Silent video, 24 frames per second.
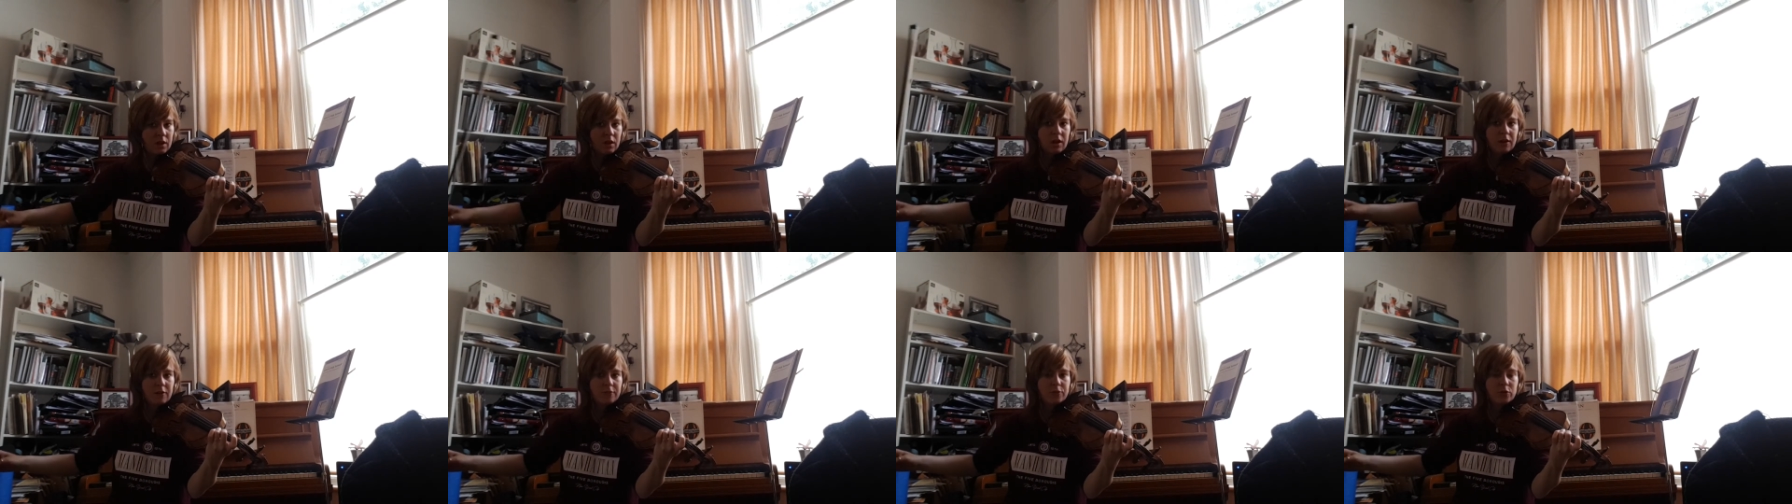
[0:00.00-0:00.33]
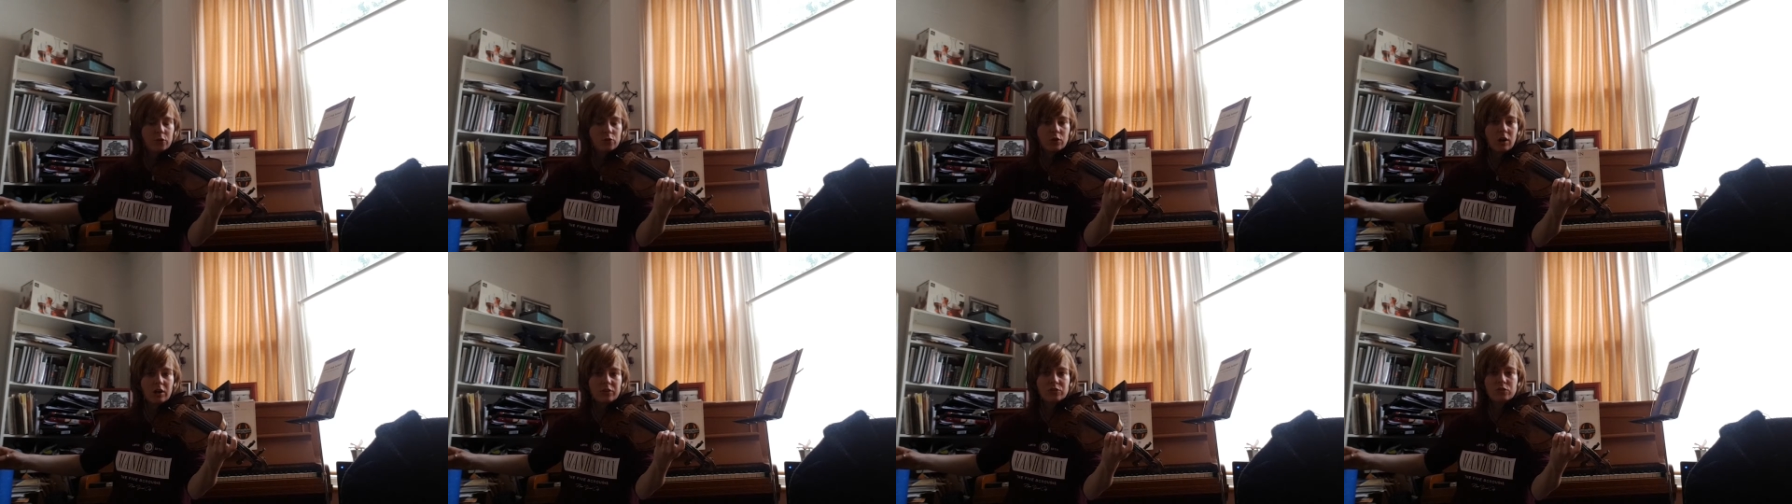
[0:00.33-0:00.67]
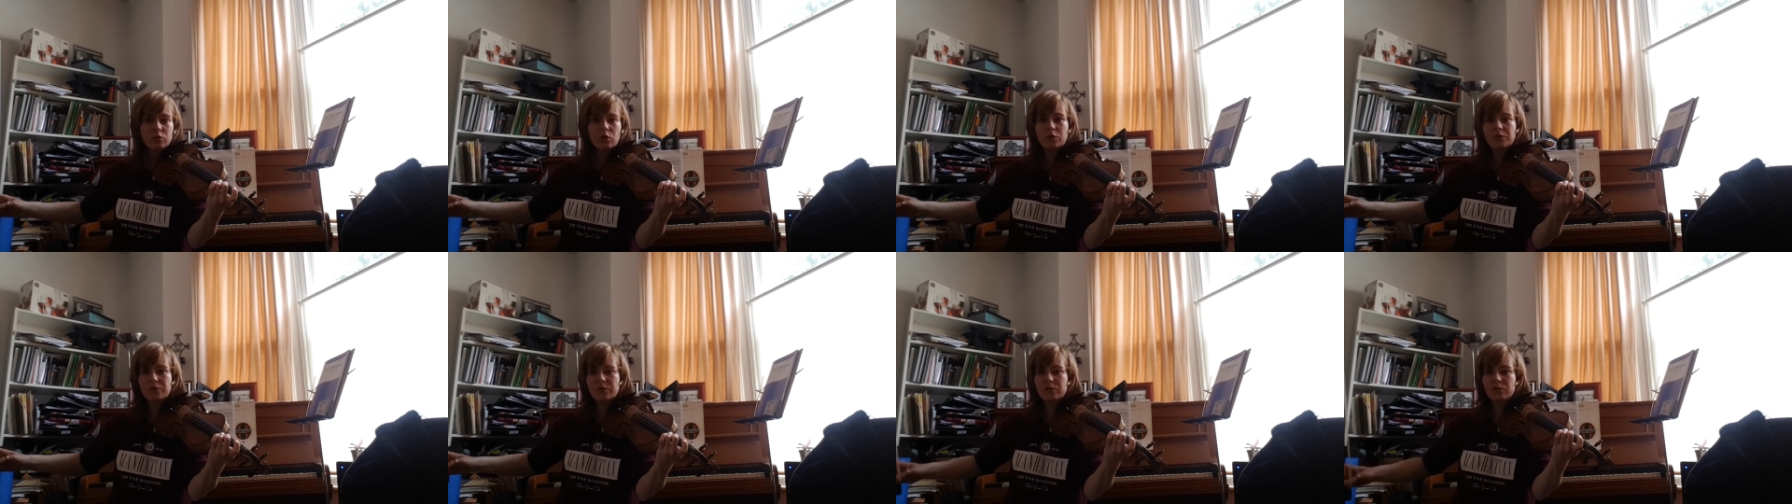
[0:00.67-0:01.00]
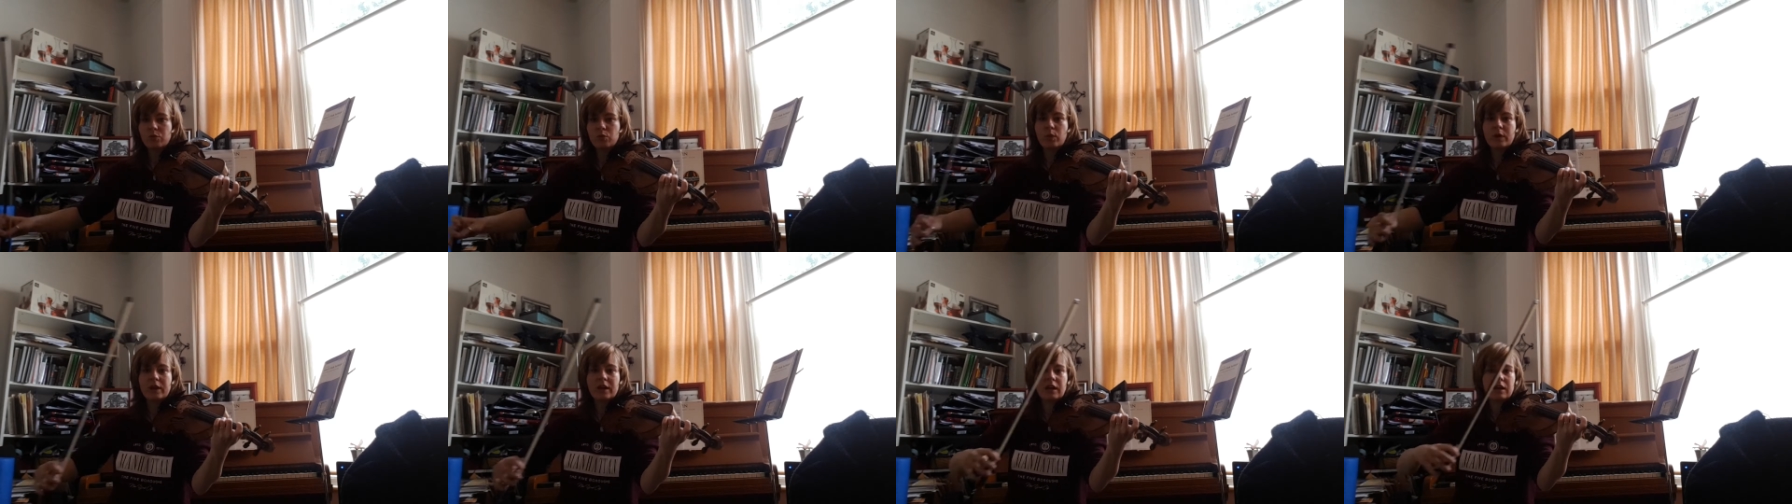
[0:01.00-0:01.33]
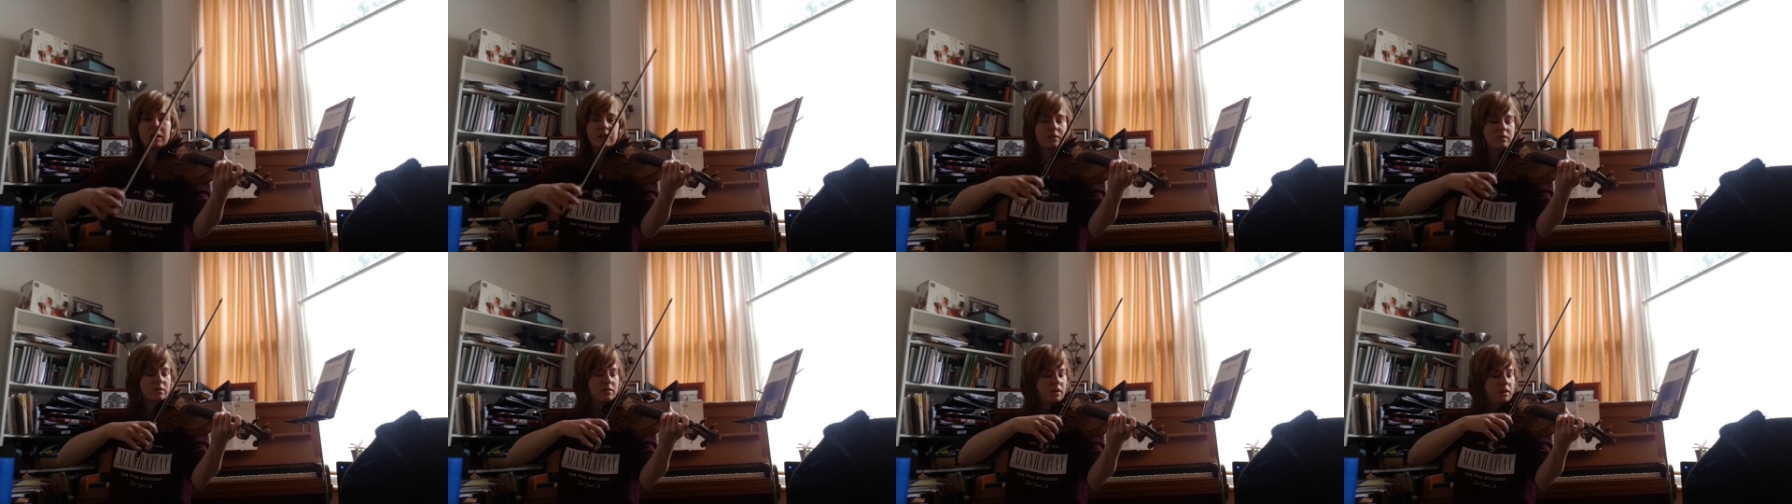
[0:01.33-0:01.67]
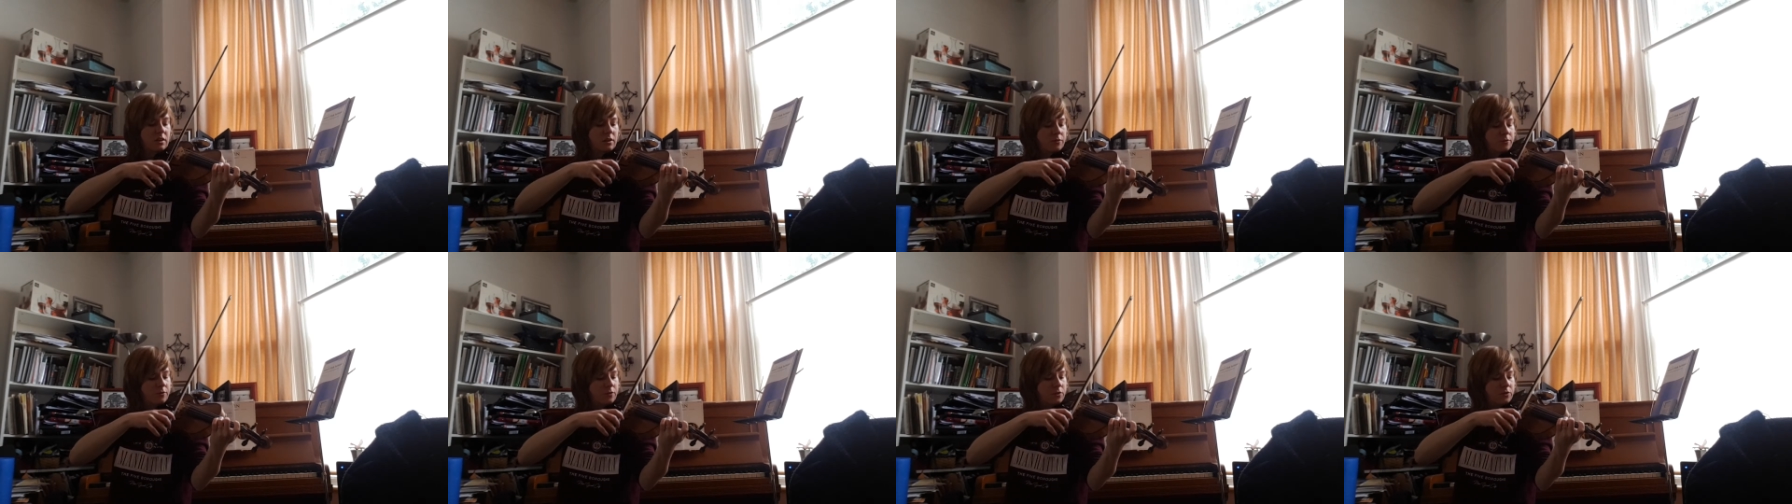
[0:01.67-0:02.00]
If you're not sure if it's ringing, take
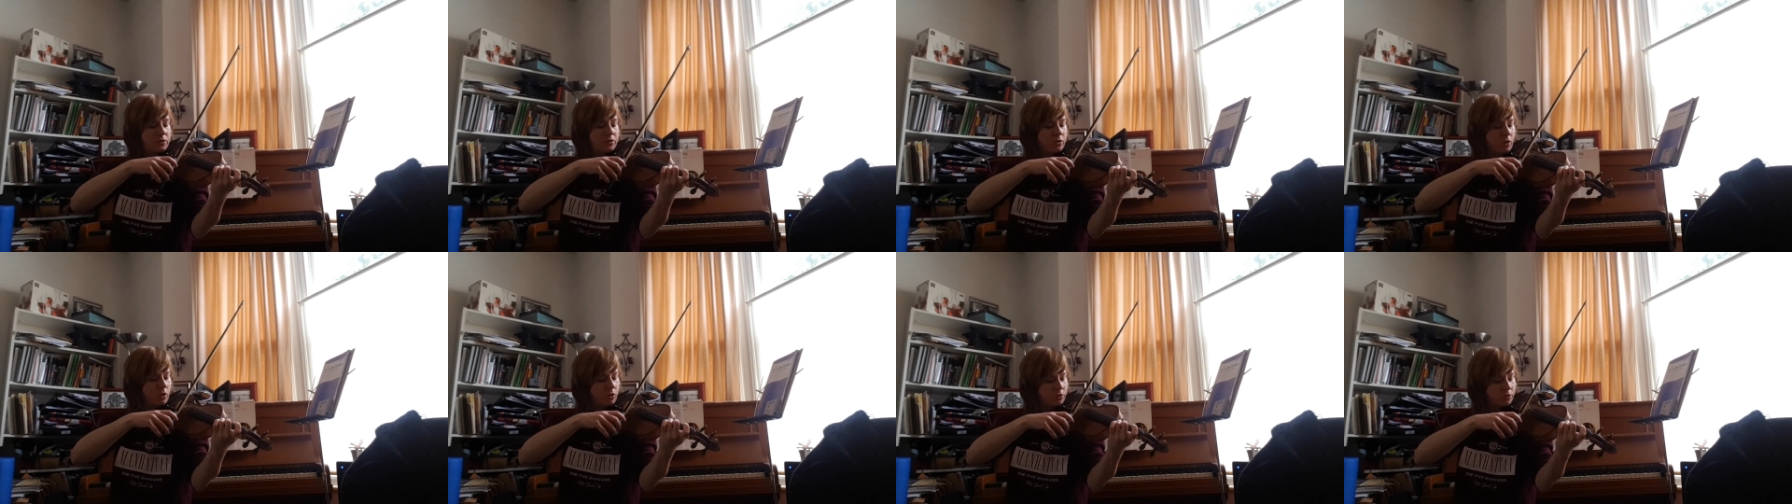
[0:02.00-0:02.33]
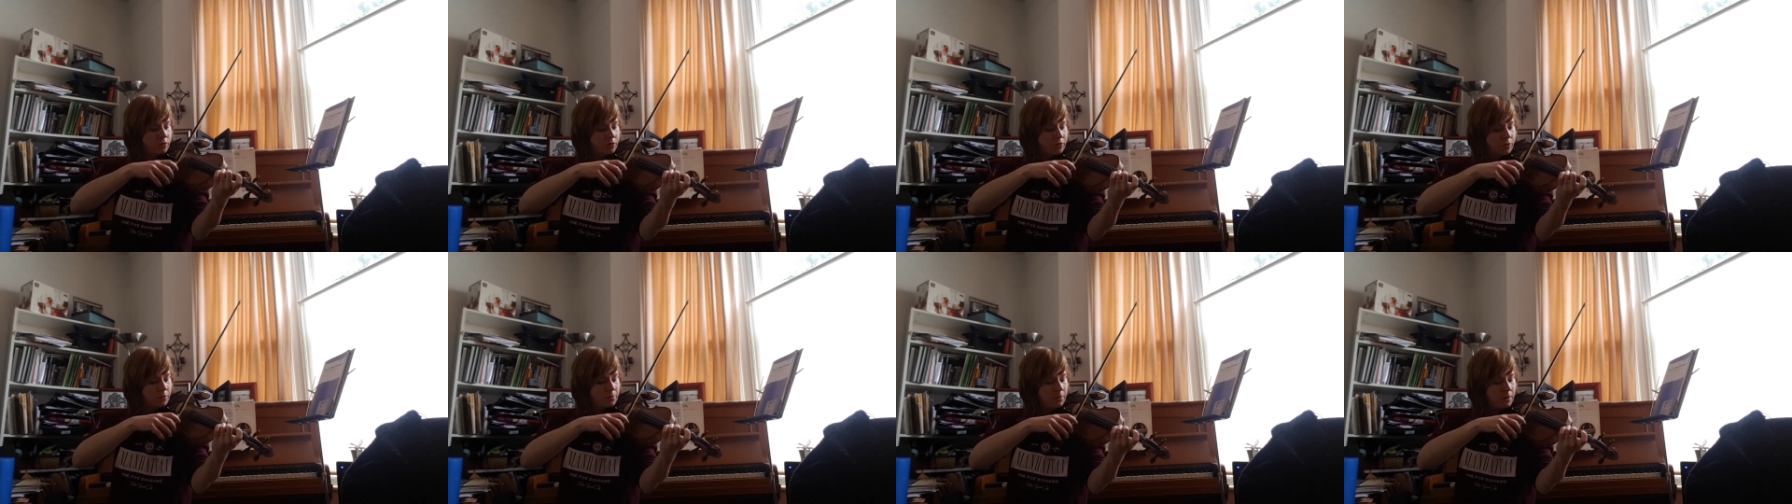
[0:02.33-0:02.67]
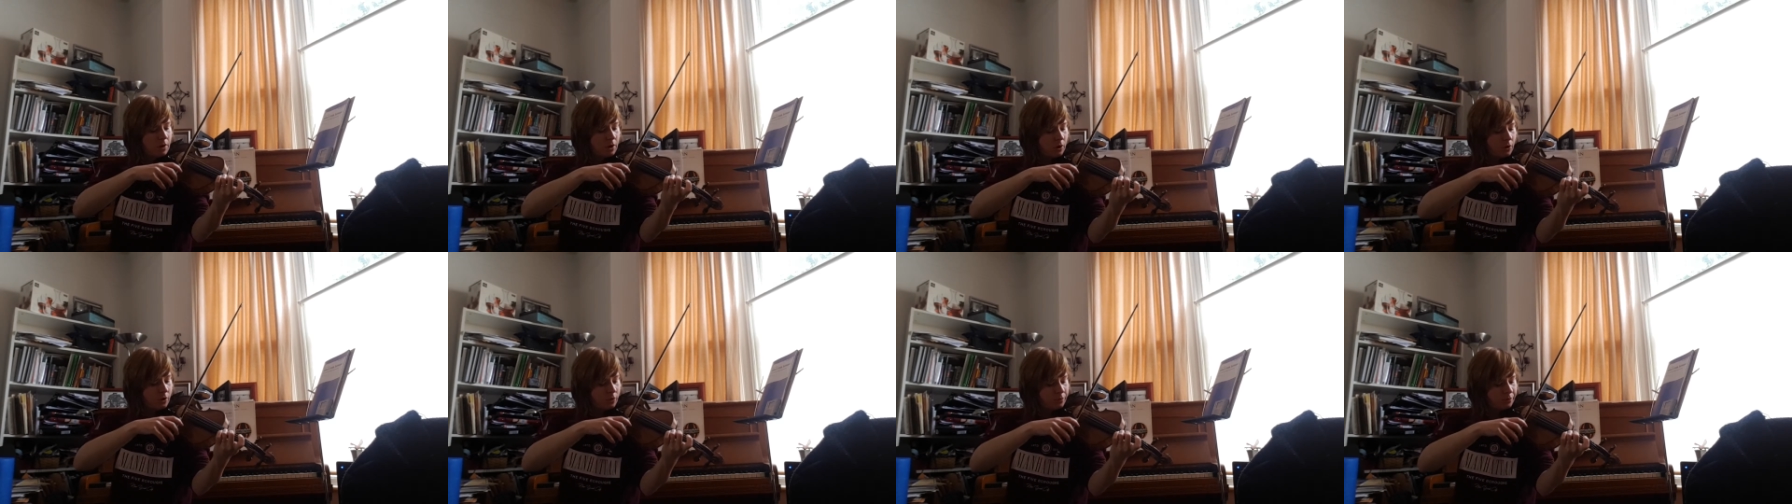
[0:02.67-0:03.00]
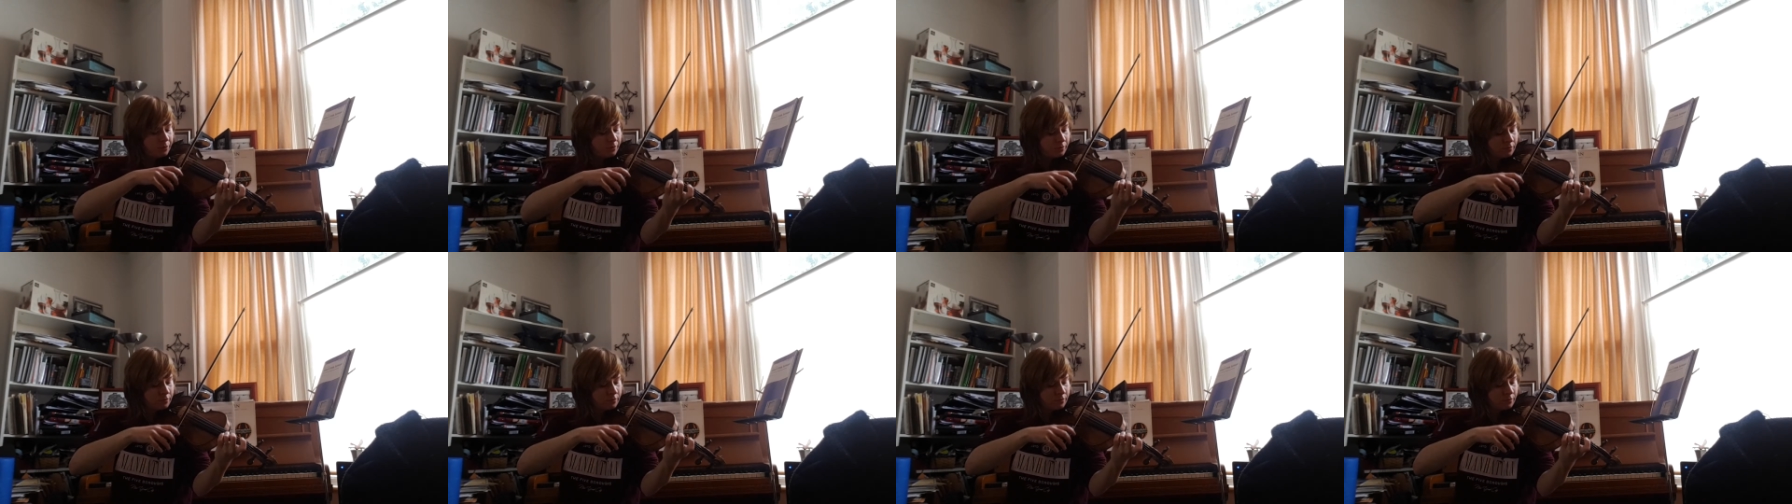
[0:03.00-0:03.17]
a few strokes with the bow